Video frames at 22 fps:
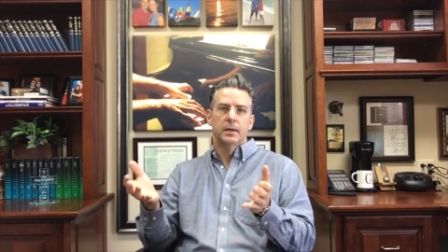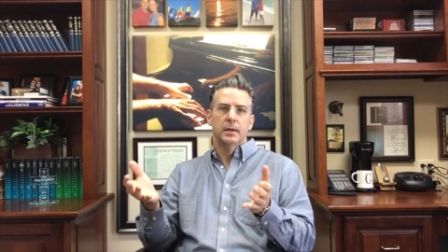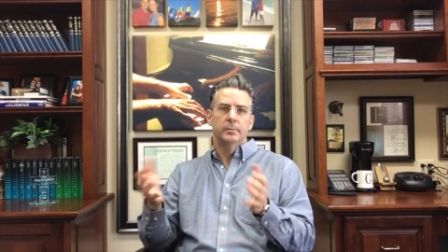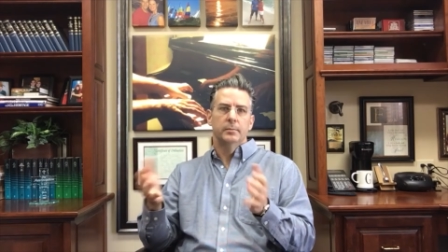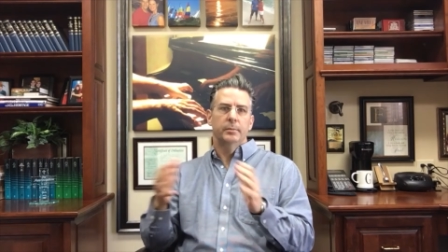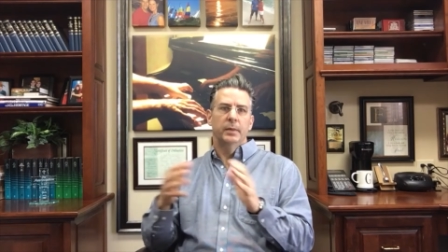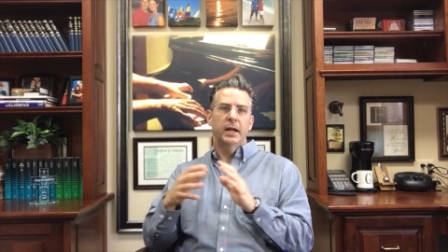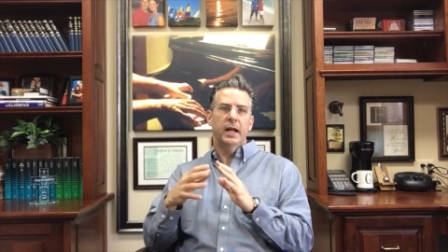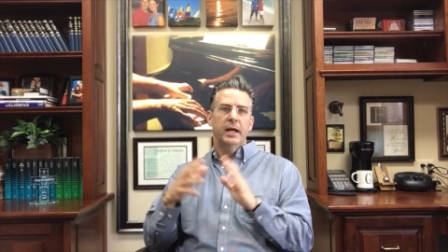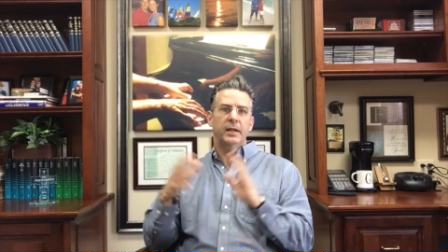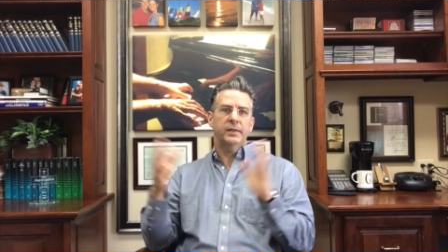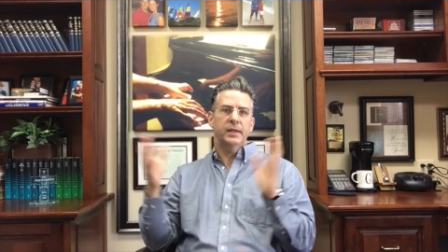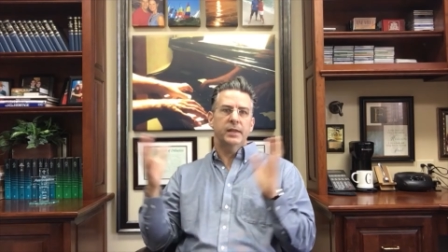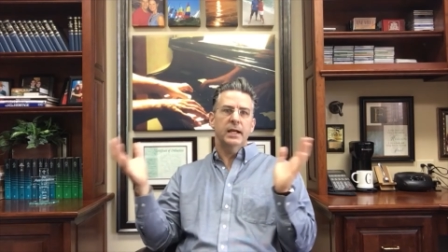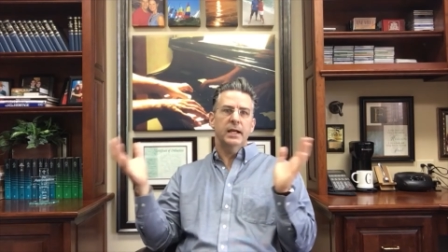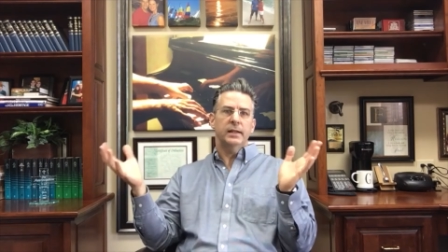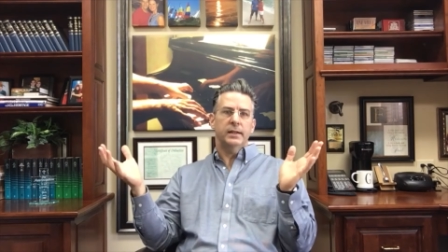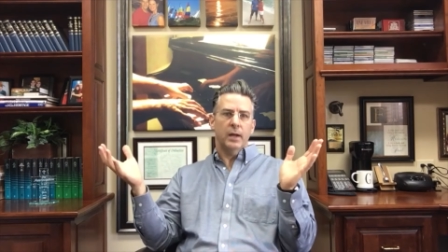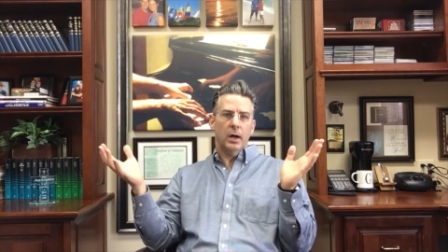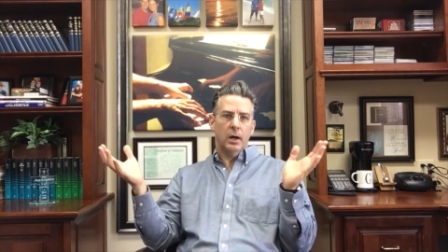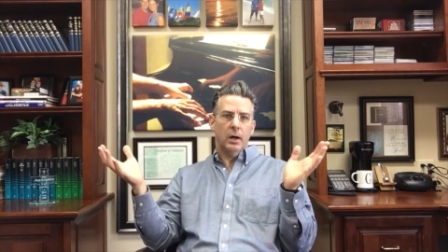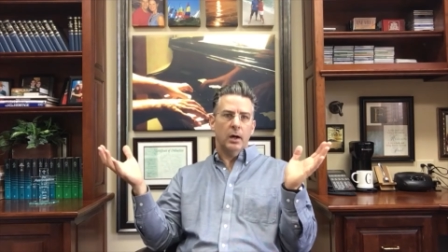But I
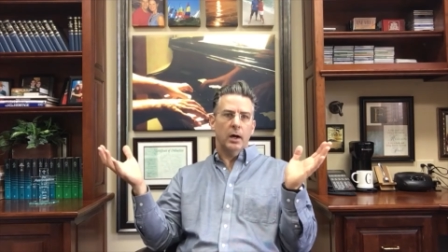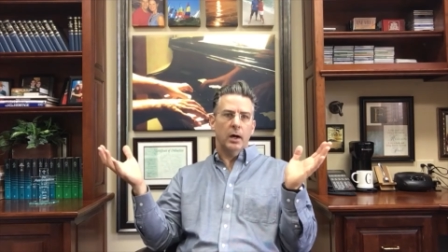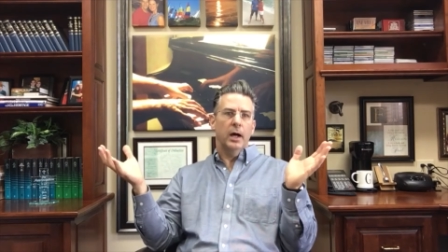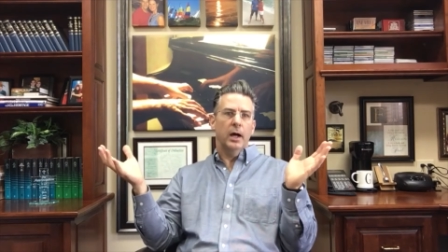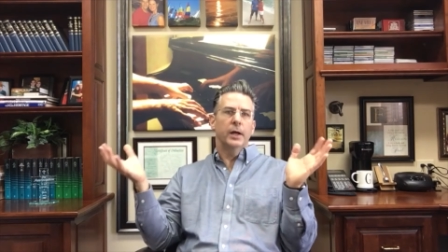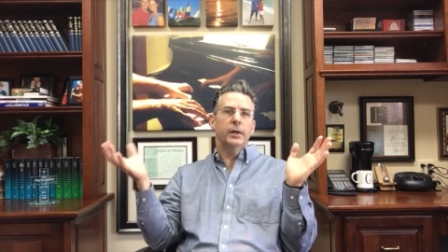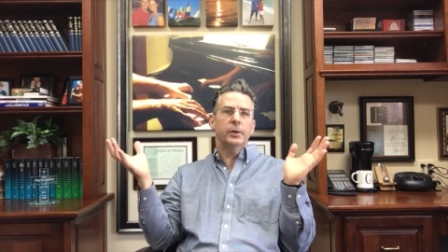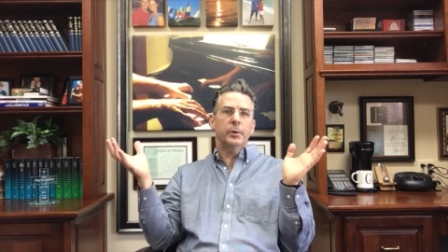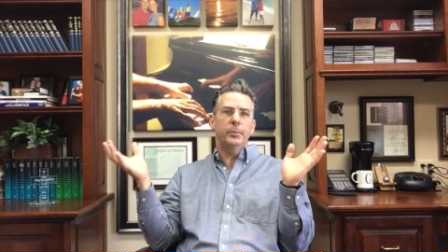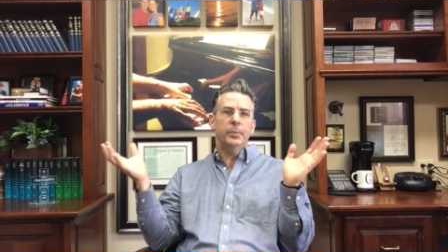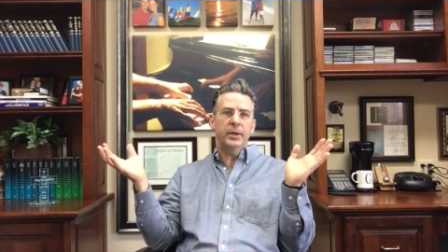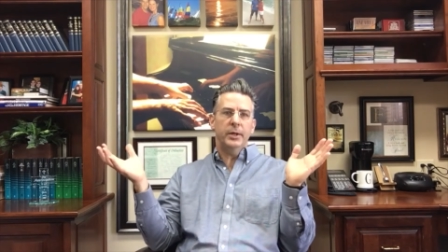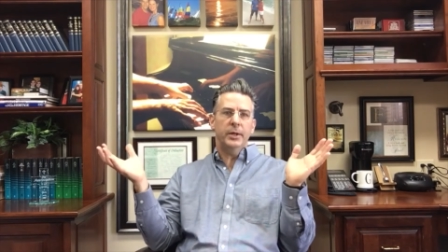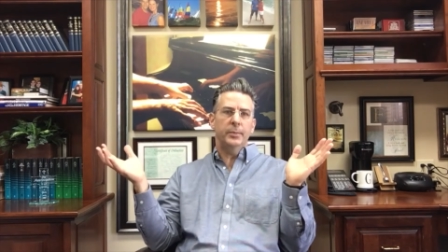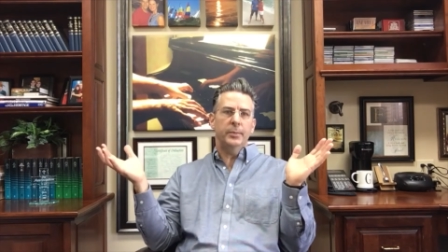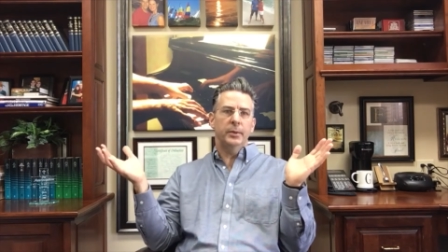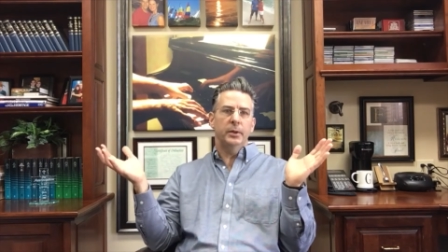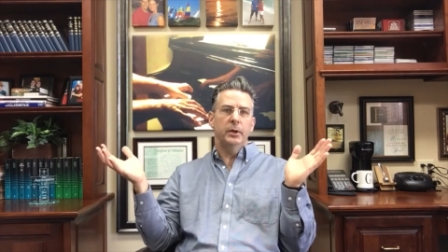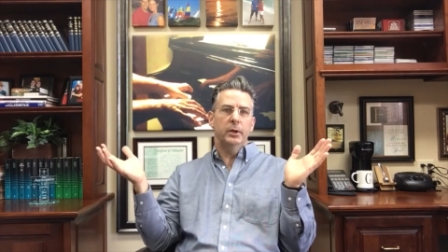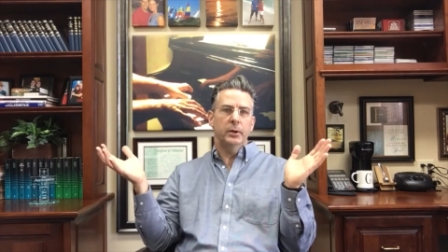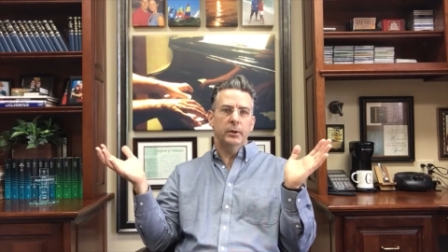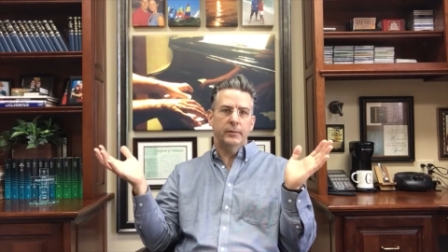think there are other
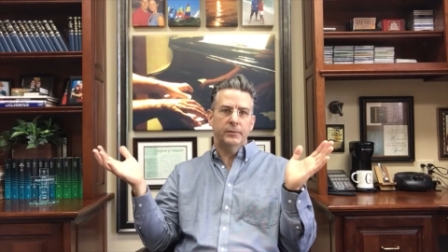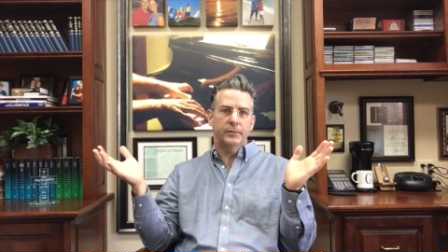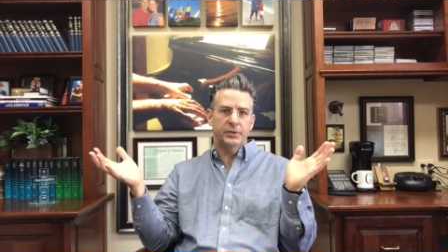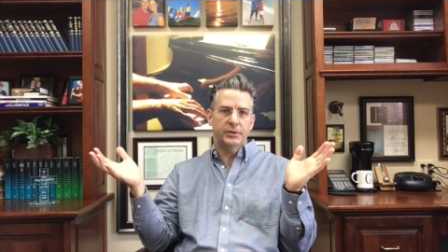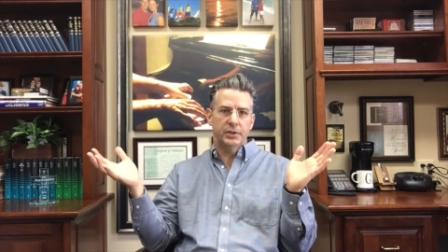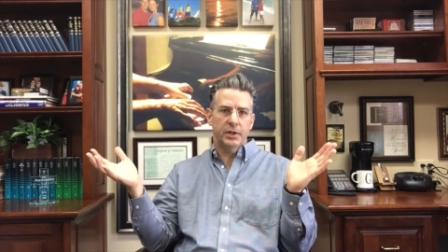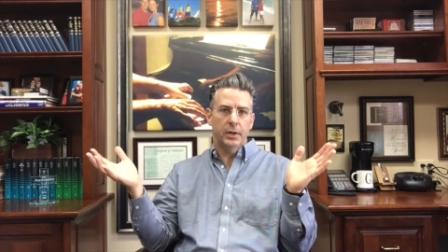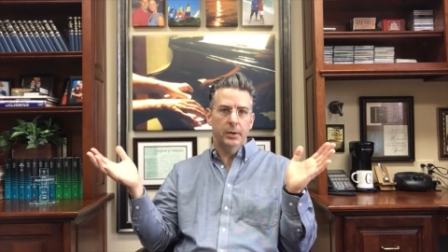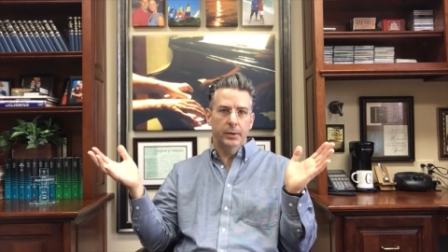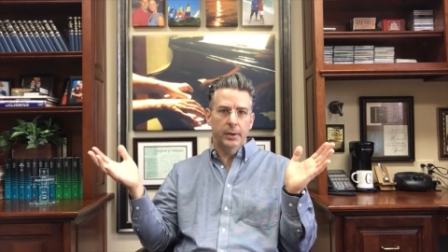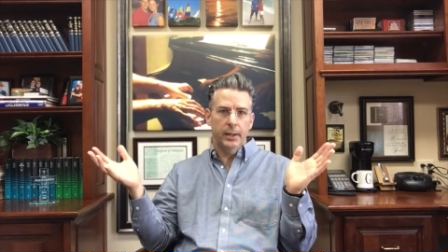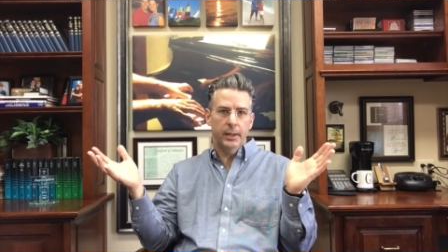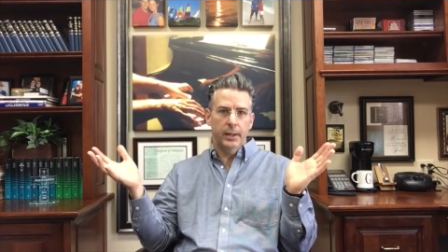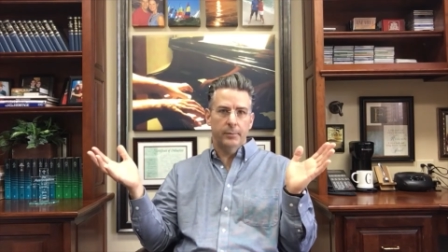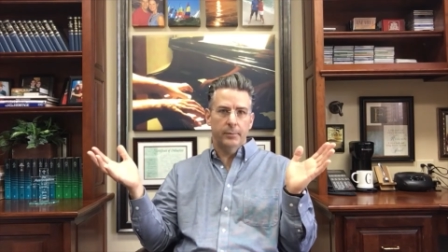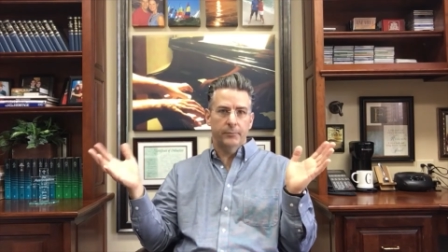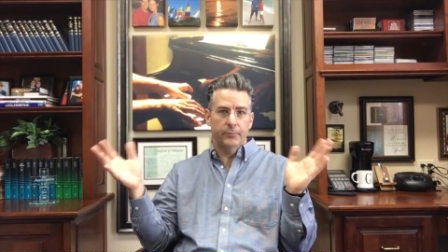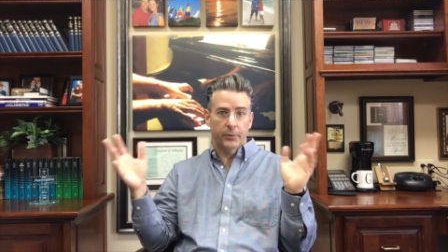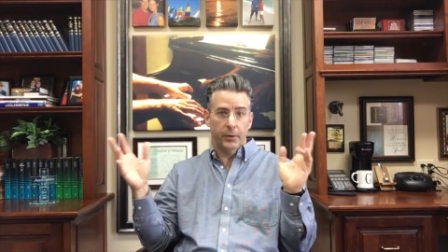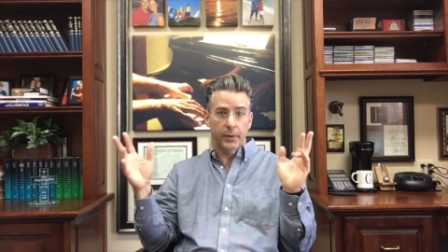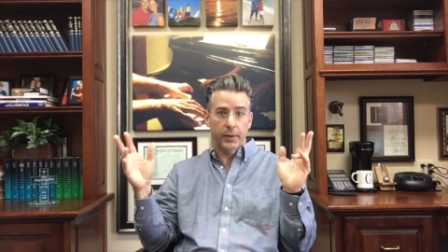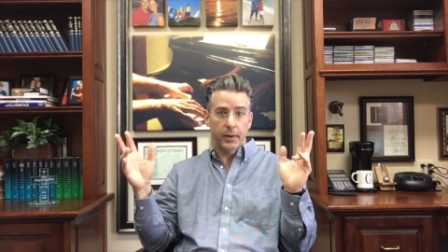people who have shown
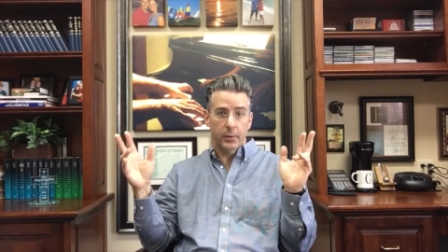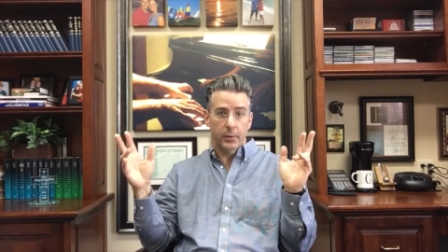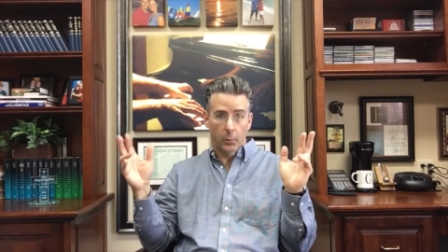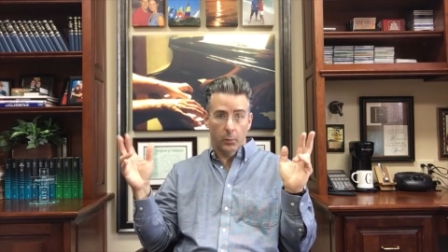up for the